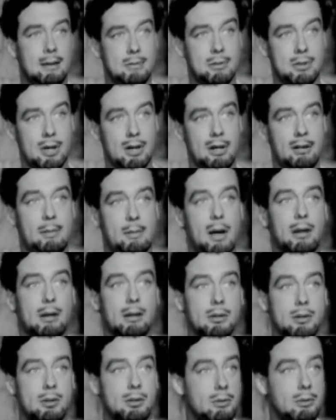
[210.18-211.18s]
I'm sorry if
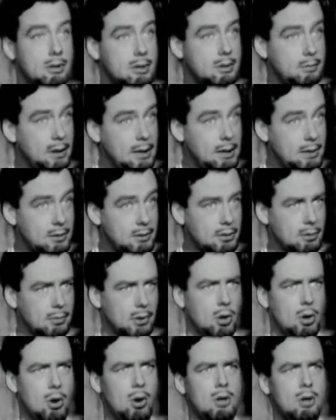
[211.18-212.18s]
my little tune displeased
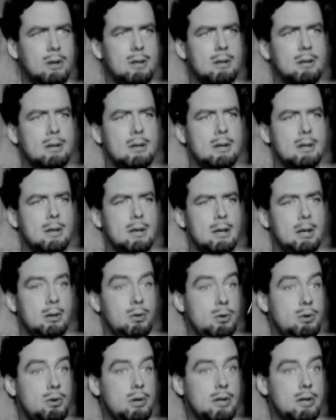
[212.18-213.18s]
you, my lord.
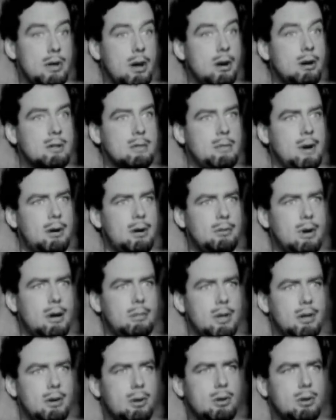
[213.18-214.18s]
Usually songs about
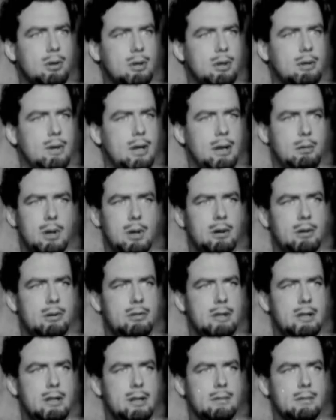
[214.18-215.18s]
Robin Hood are very well
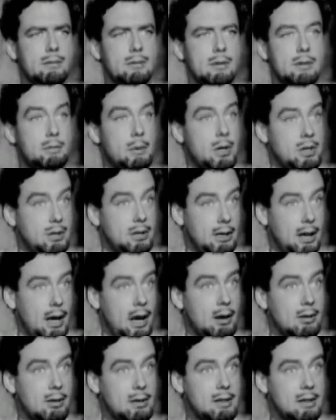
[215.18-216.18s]
received, especially
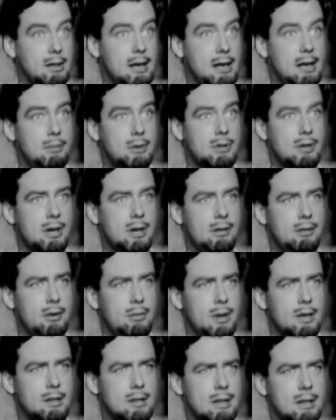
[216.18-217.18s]
now that his name is on
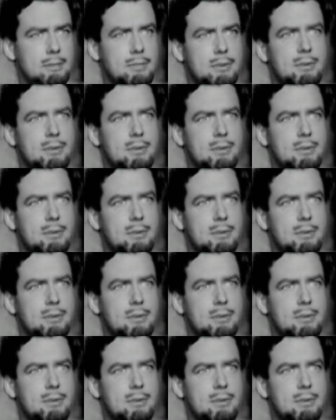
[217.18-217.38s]
everyone's